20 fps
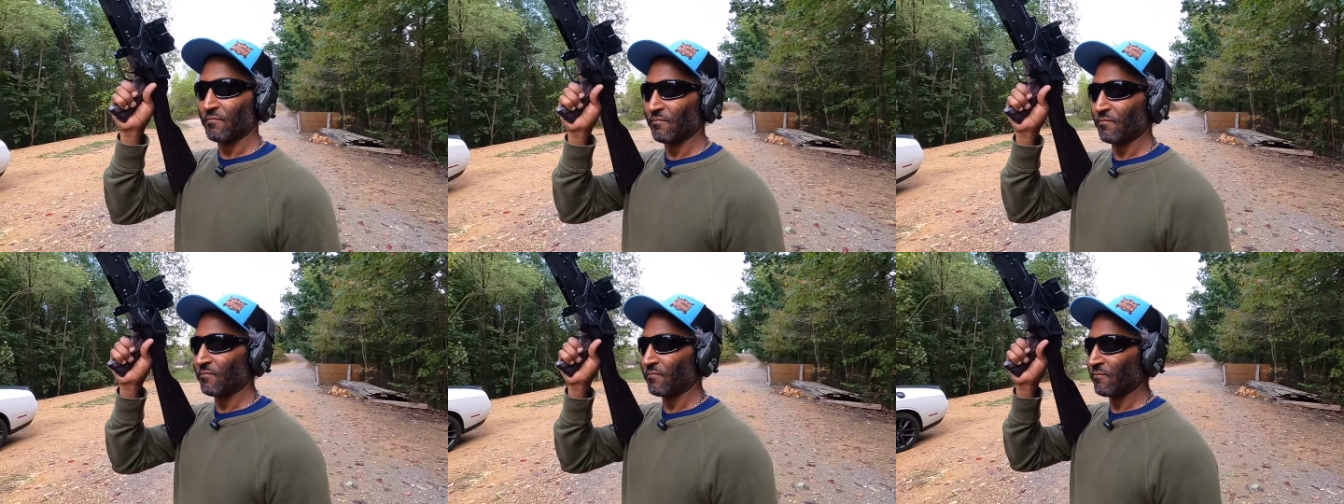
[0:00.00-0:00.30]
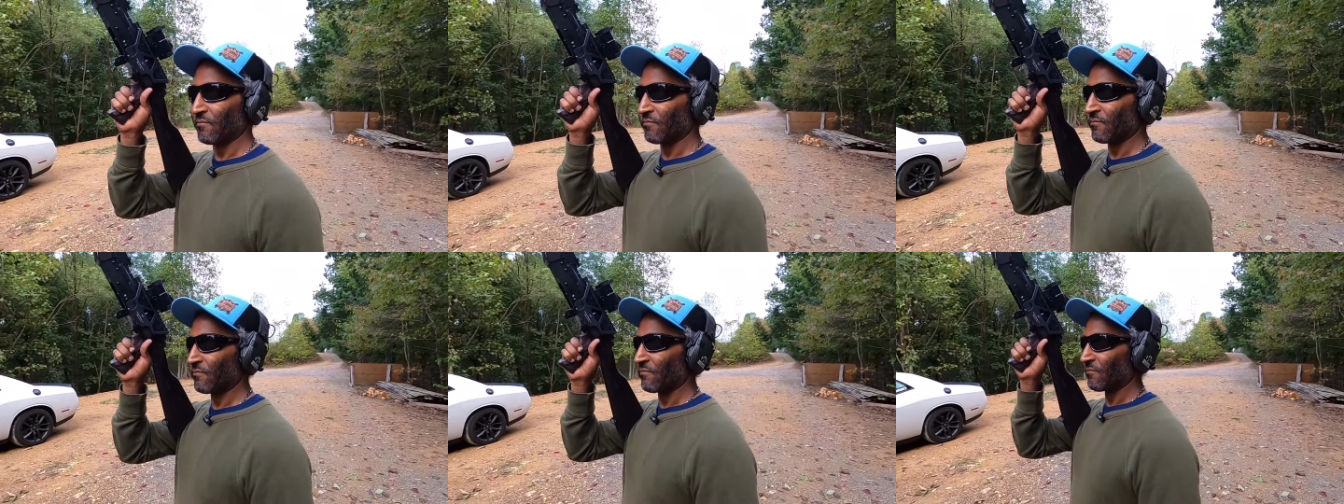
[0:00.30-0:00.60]

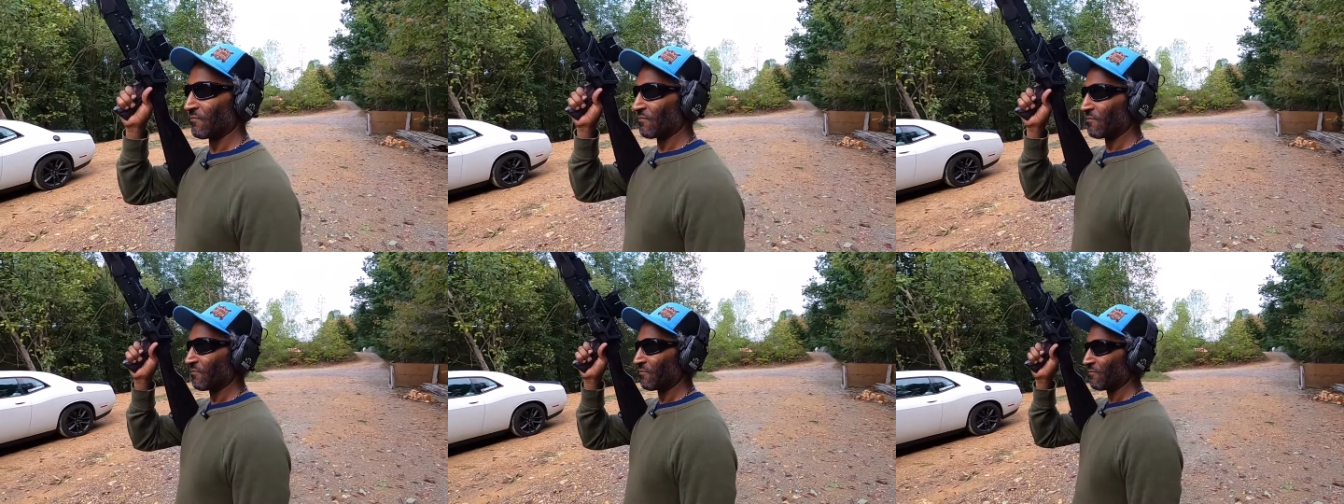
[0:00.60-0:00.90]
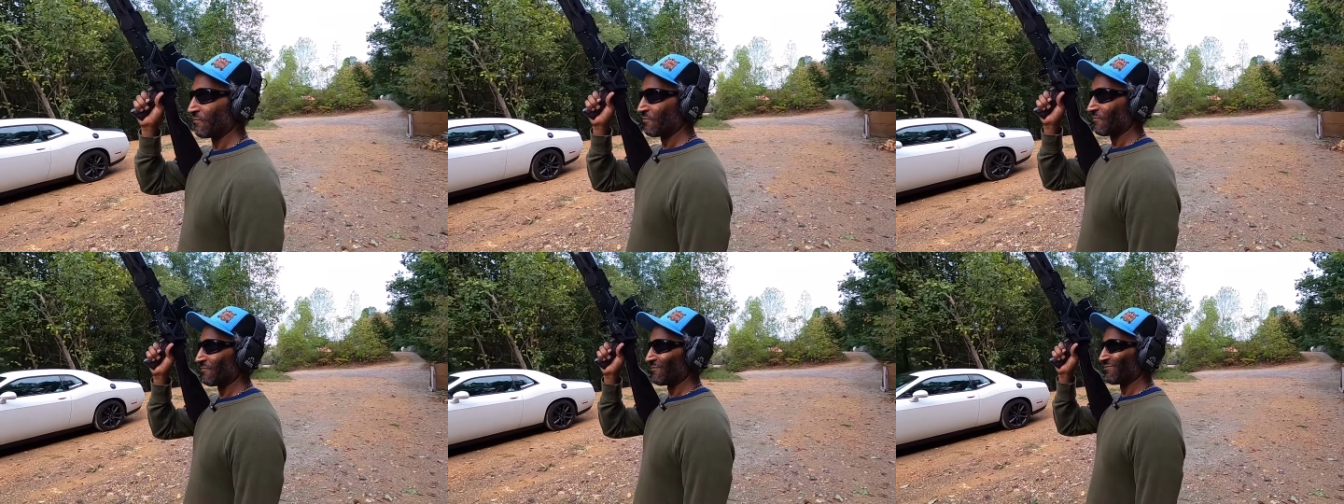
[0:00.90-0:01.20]
All right,
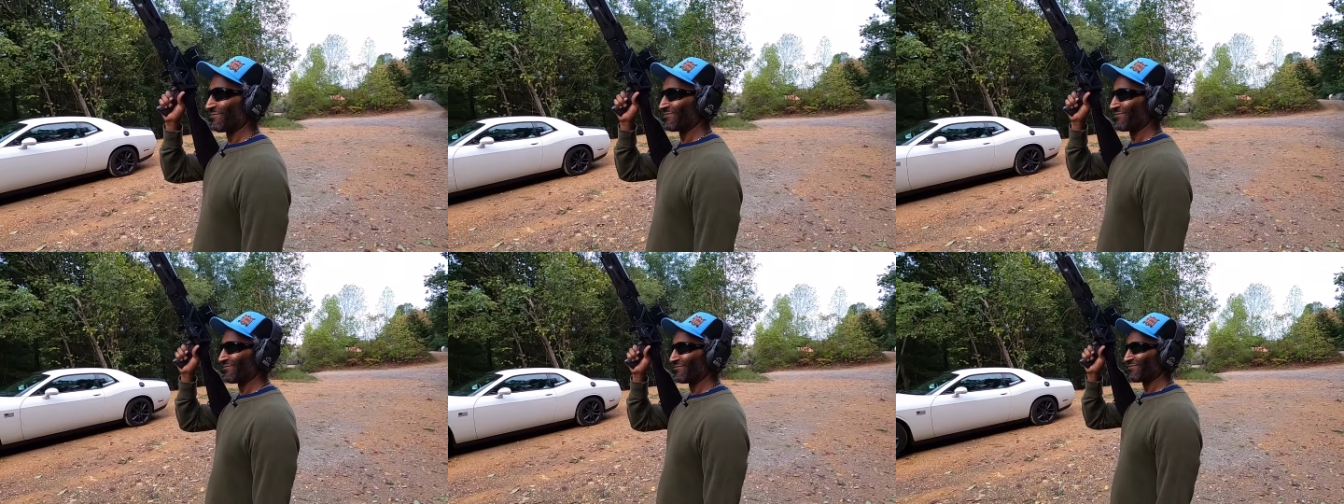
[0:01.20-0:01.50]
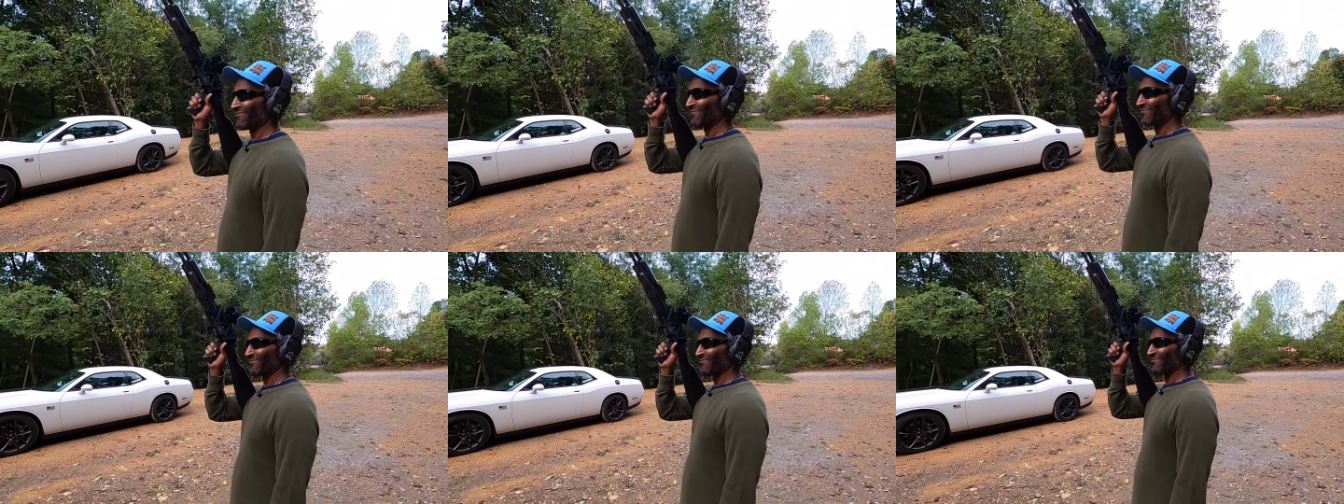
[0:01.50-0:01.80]
gang, we got
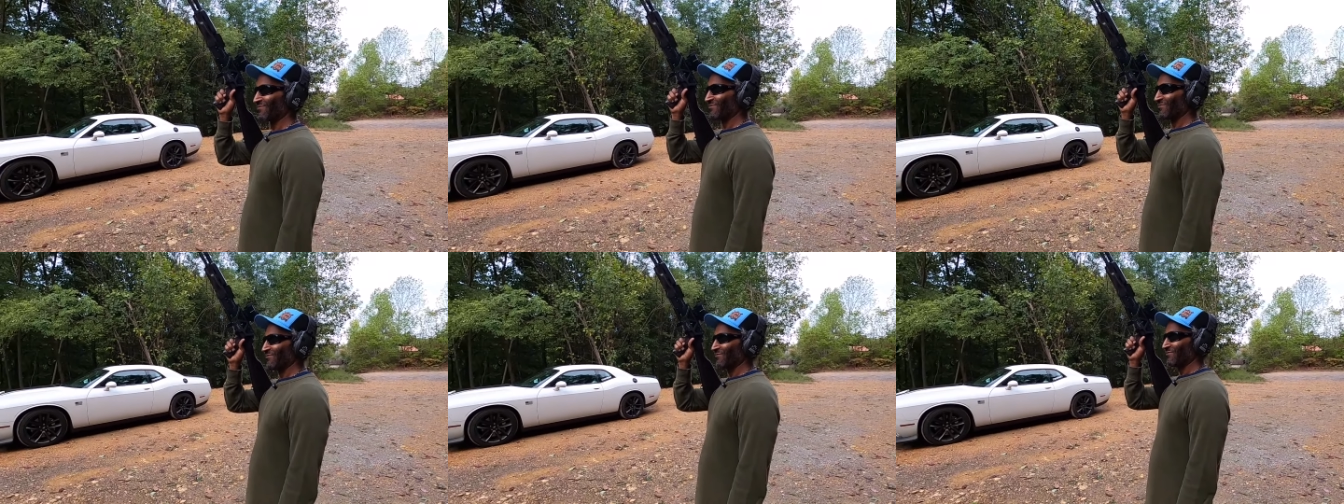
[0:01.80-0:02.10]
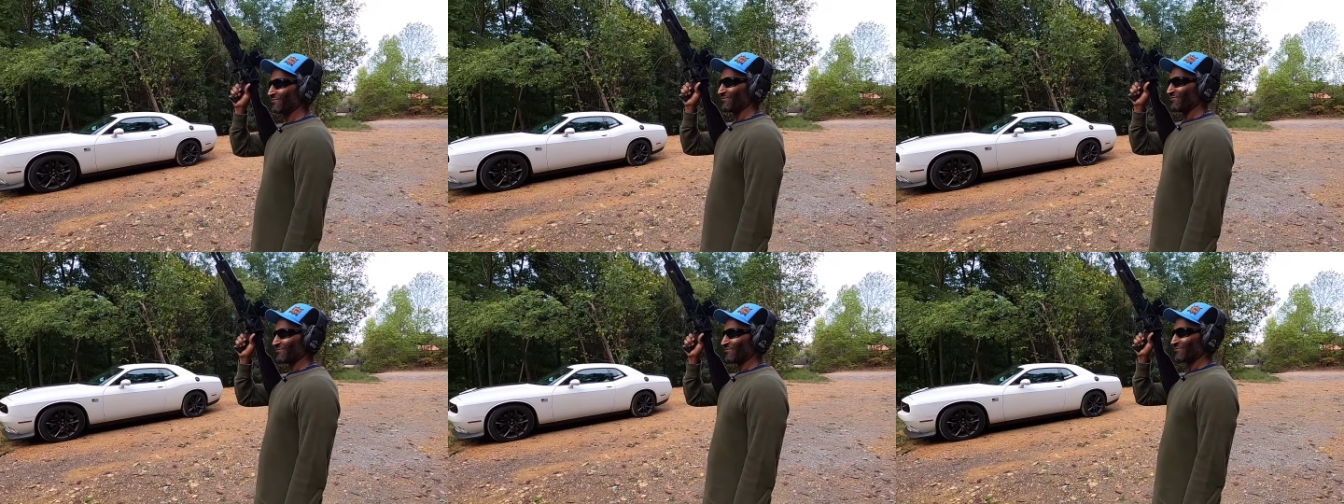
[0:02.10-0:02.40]
Paul the fifth on
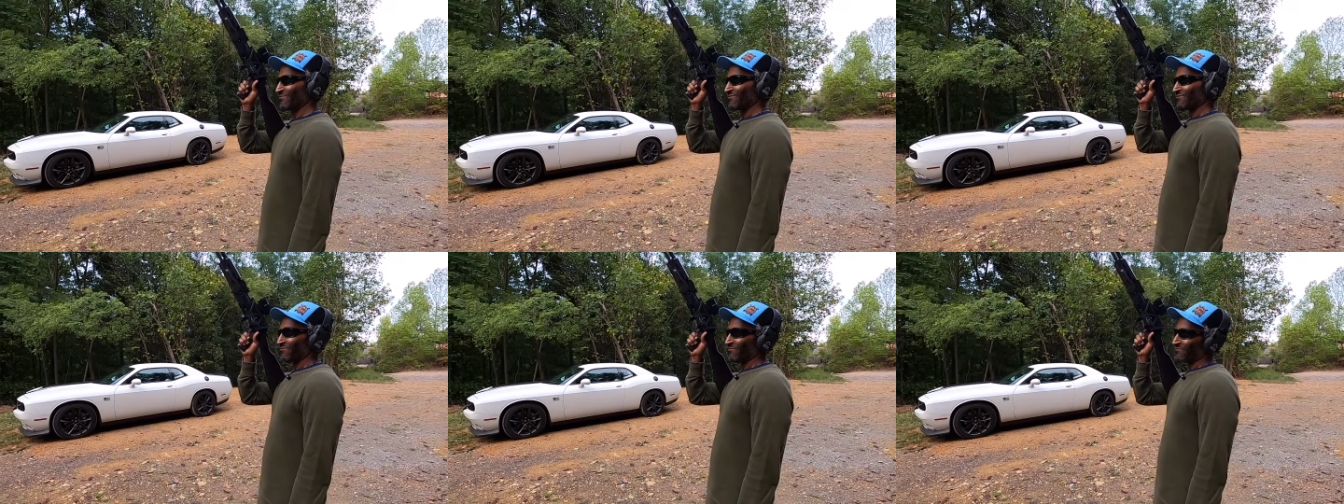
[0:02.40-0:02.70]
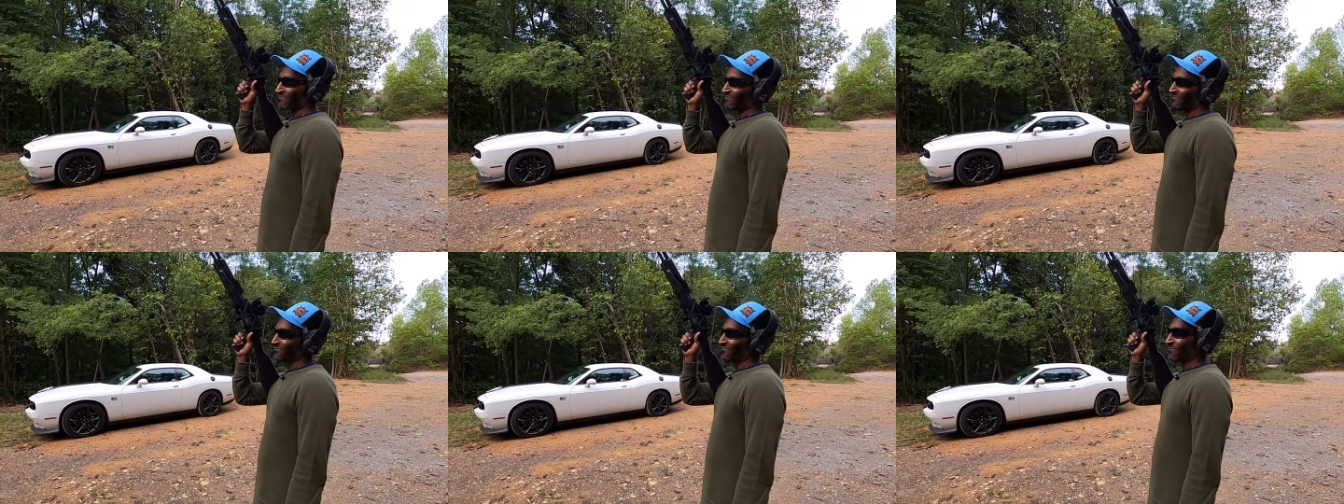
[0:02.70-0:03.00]
here. You ready,
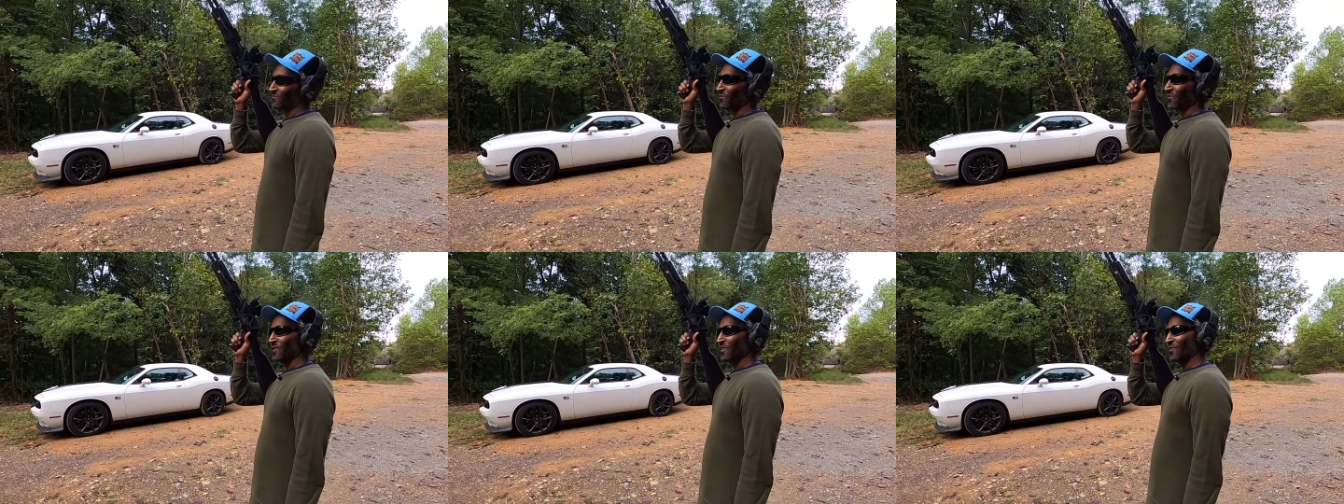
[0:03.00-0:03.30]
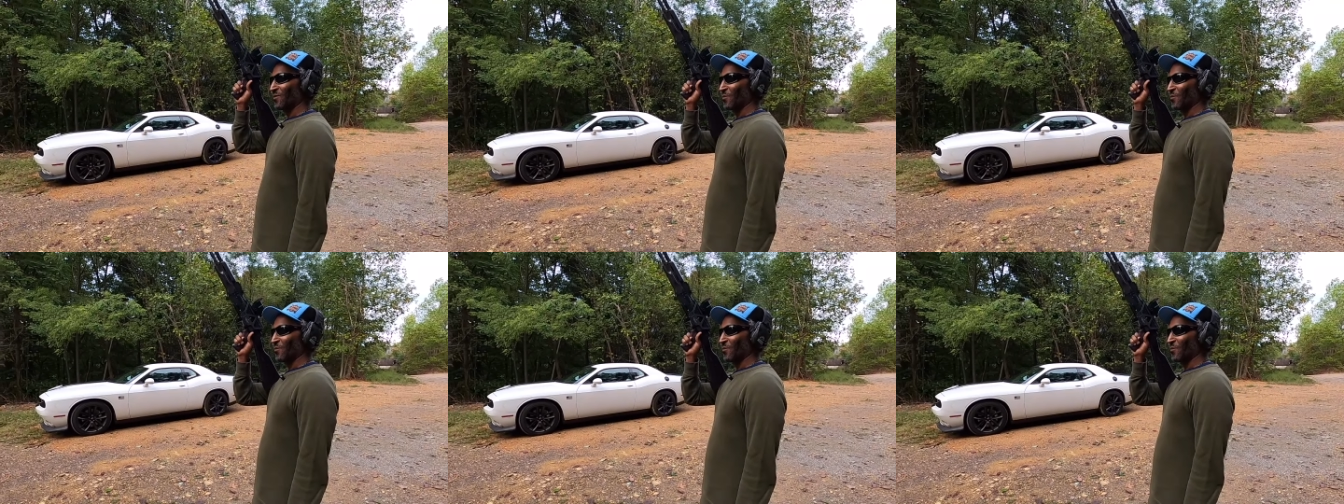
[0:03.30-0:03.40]
my boy?